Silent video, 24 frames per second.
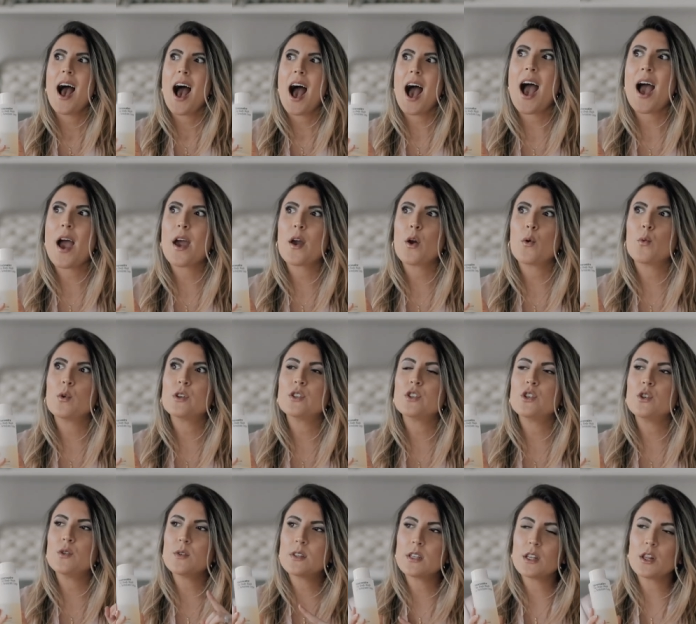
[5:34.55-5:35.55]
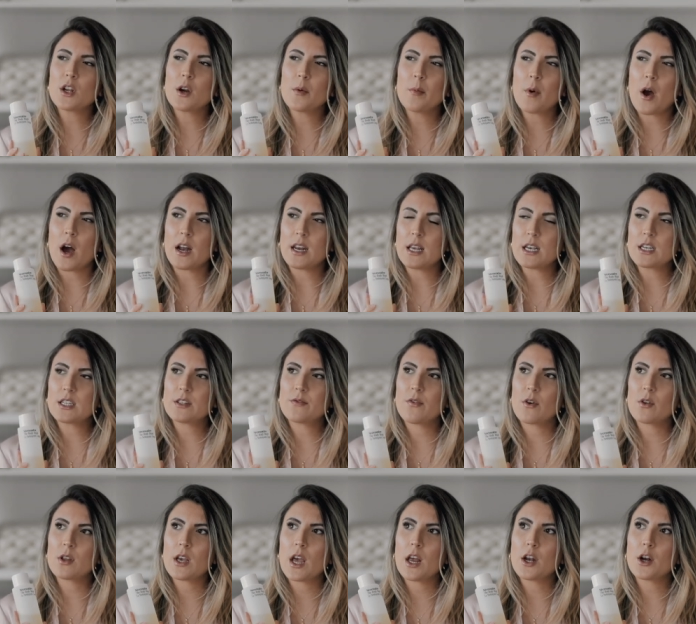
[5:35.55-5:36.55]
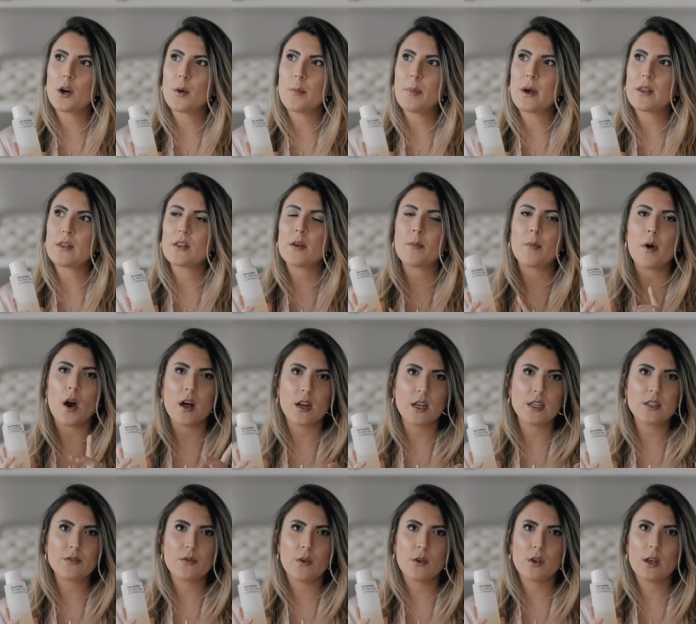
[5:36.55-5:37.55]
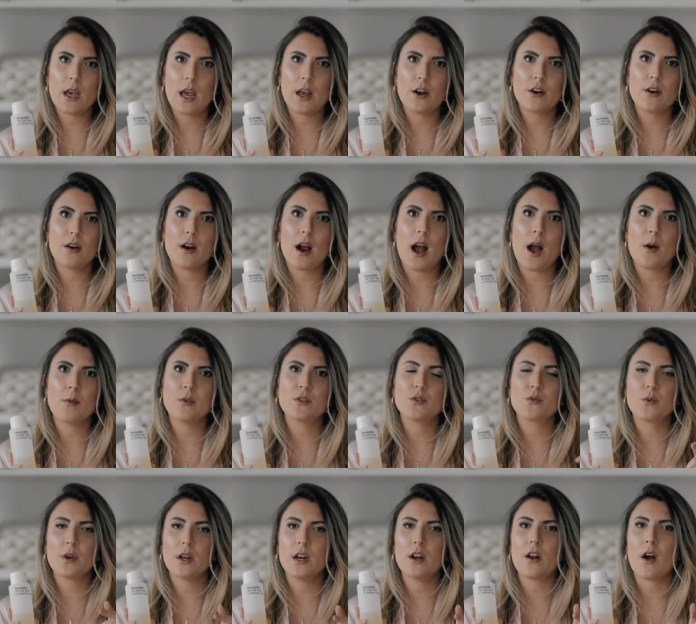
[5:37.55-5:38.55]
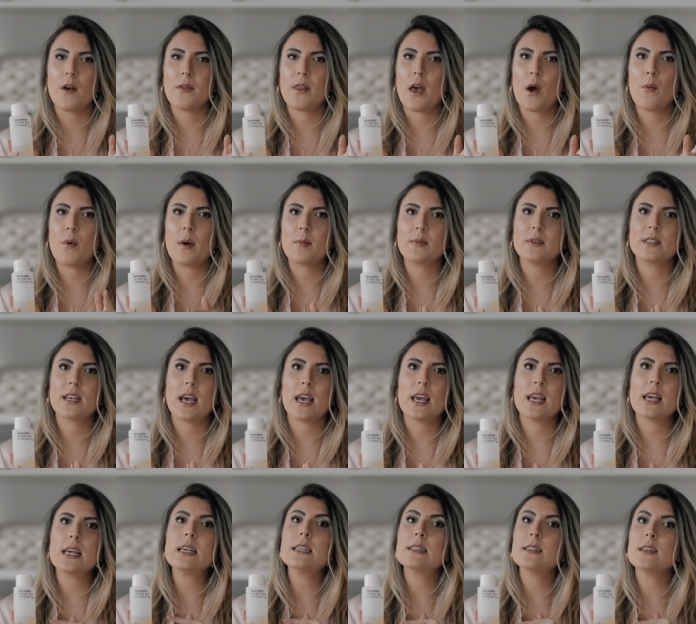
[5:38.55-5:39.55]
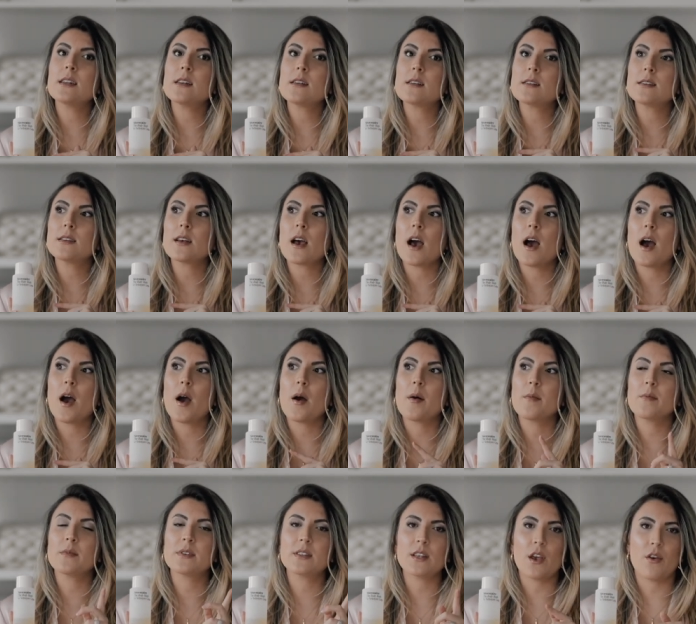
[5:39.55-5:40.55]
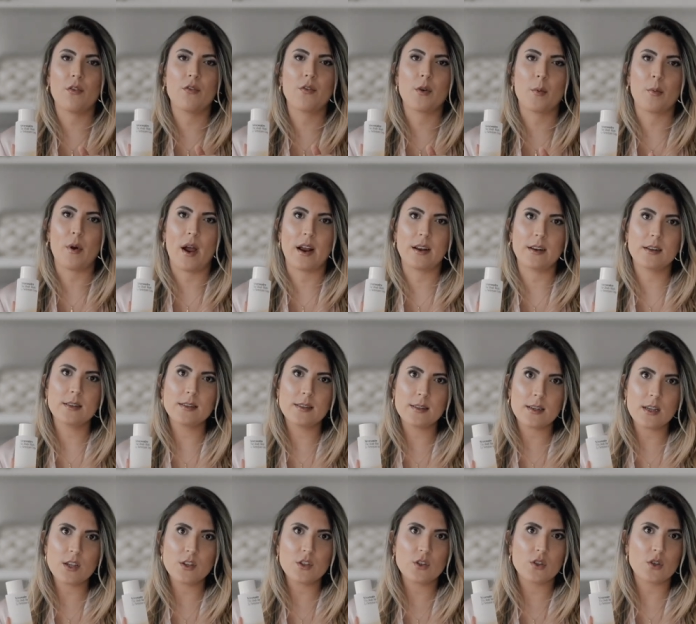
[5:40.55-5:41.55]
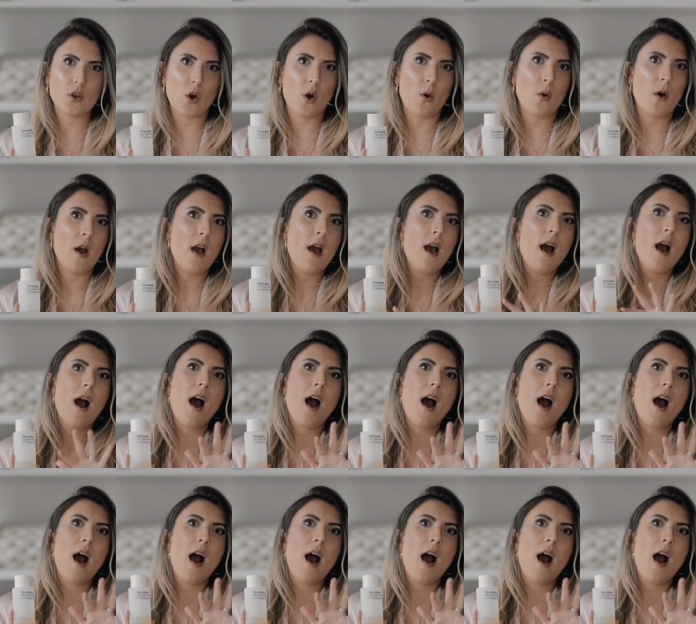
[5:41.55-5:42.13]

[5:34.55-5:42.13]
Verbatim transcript: I was using their body exfoliator, but the body exfoliator I was reading on that website isn't um, safe for pregnancy. So